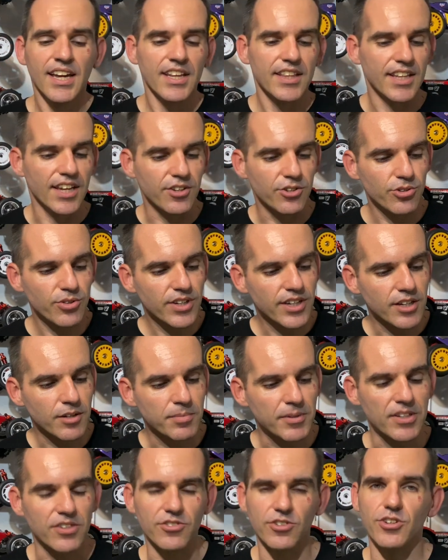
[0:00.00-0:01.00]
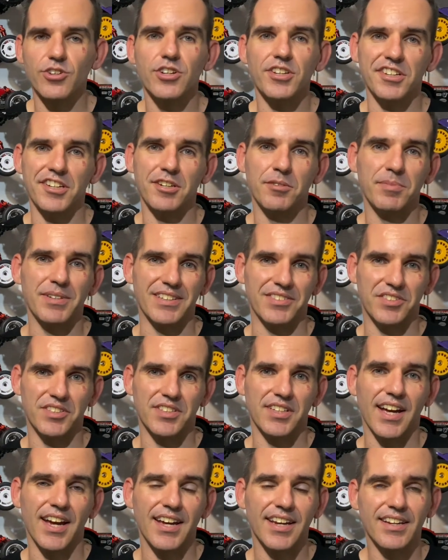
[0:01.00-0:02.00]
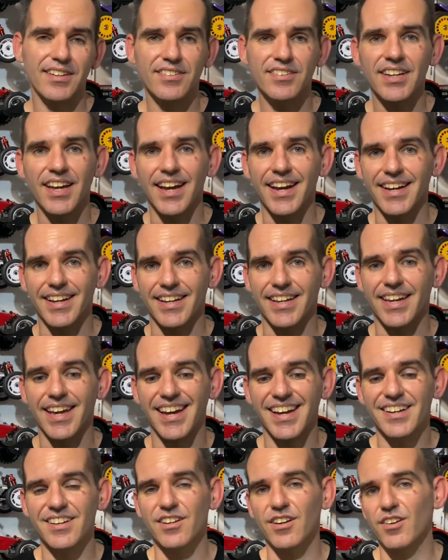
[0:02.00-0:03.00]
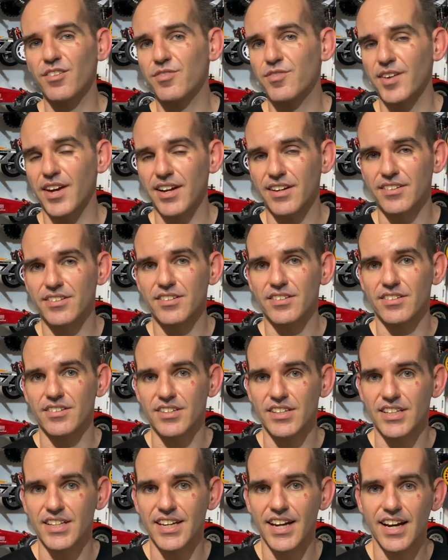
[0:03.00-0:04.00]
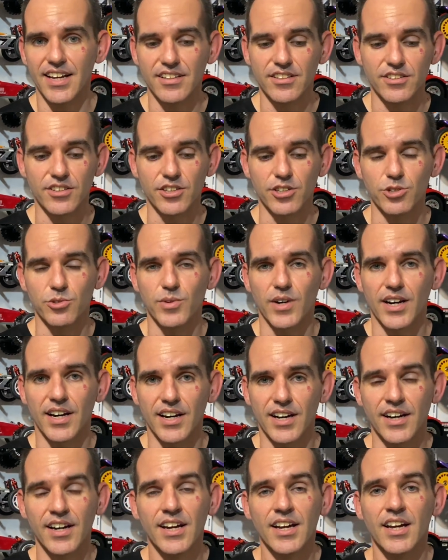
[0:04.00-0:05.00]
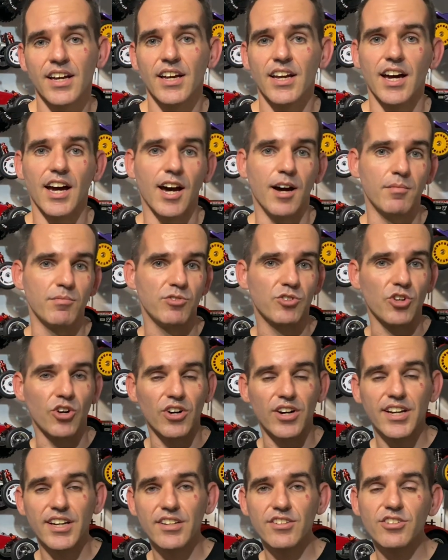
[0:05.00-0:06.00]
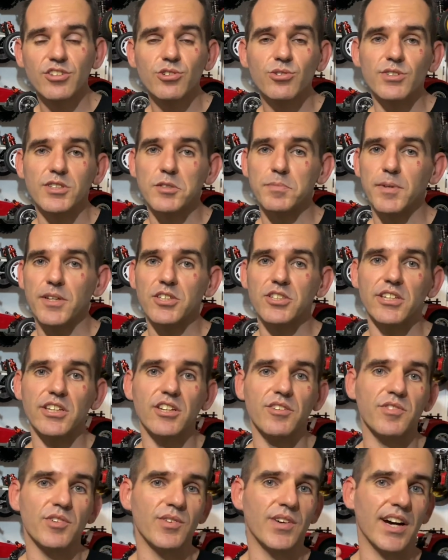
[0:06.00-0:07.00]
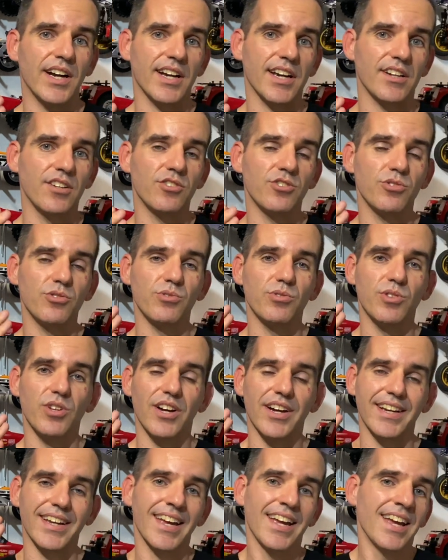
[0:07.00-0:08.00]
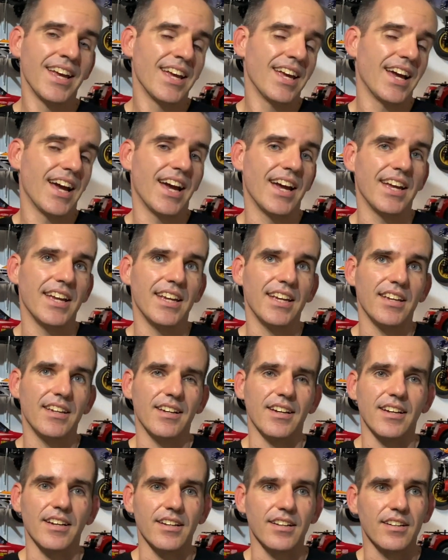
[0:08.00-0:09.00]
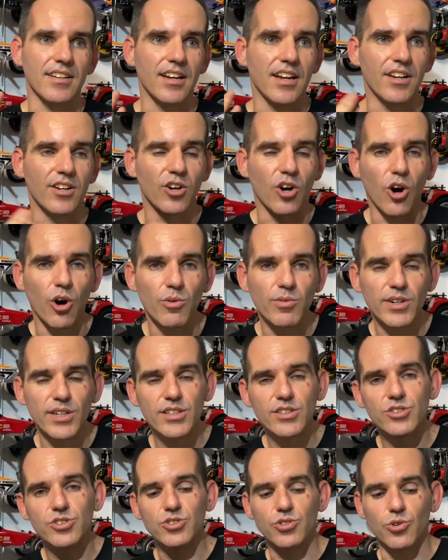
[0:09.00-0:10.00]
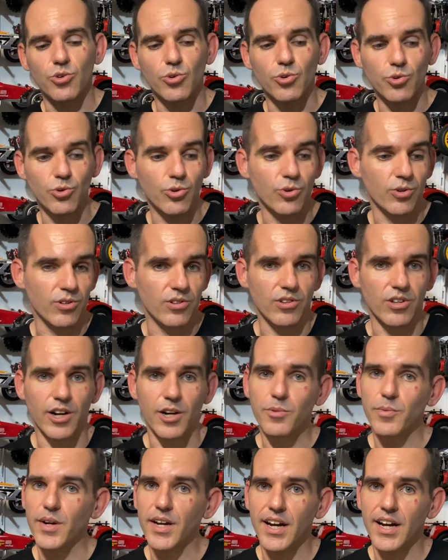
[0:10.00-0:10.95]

they do get a bit dirty and a bit stained, and it can affect the colour that you are dyeing to, especially if you are going to do like an orange, or like we